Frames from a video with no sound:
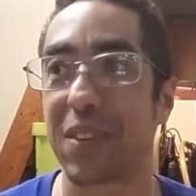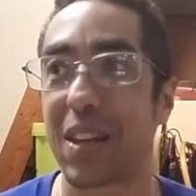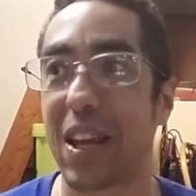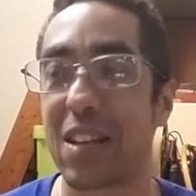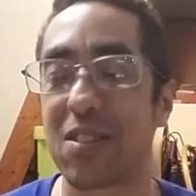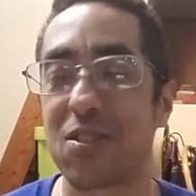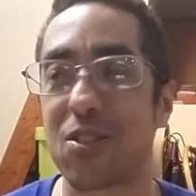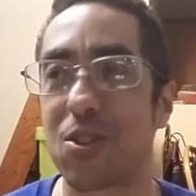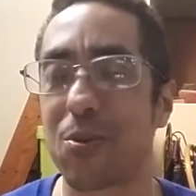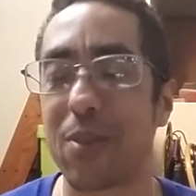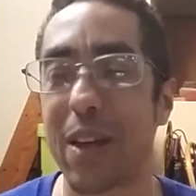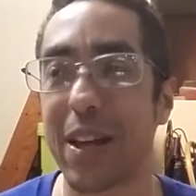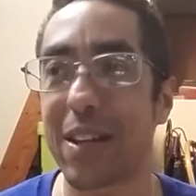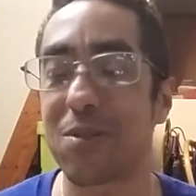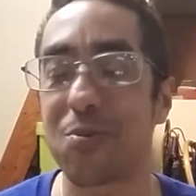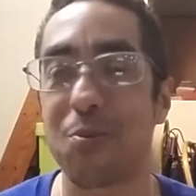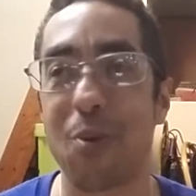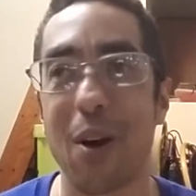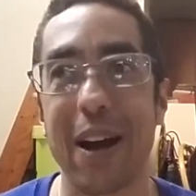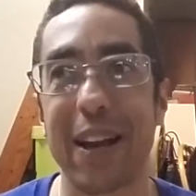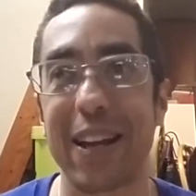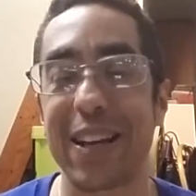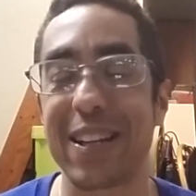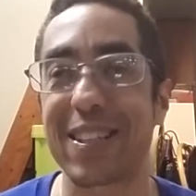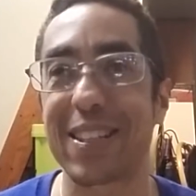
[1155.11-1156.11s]
And so that's
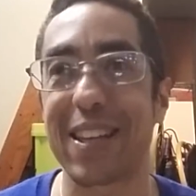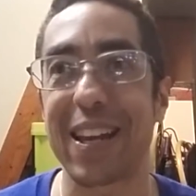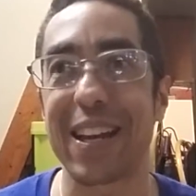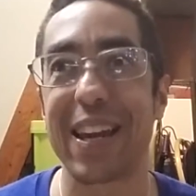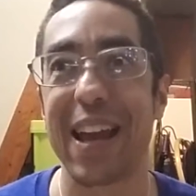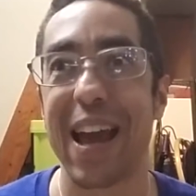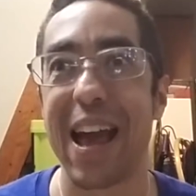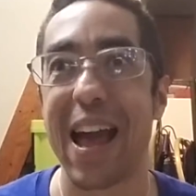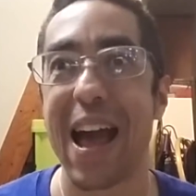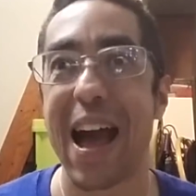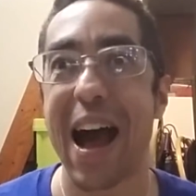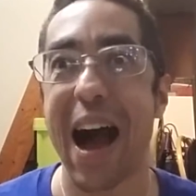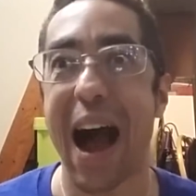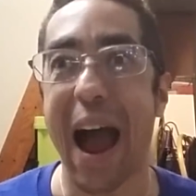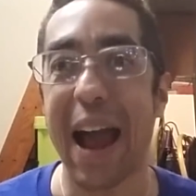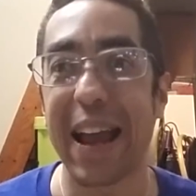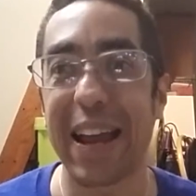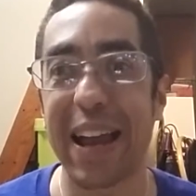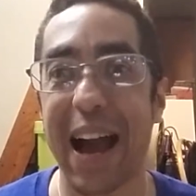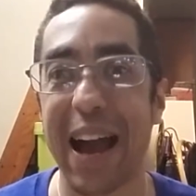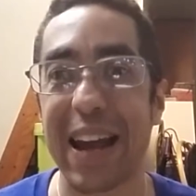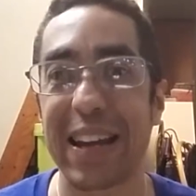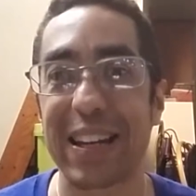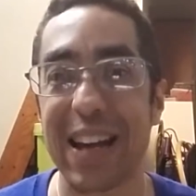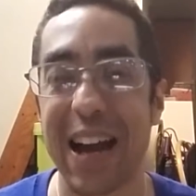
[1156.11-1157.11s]
why it's like
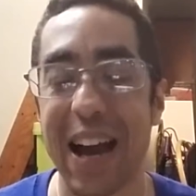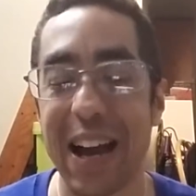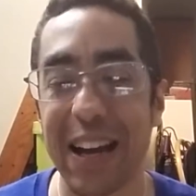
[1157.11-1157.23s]
I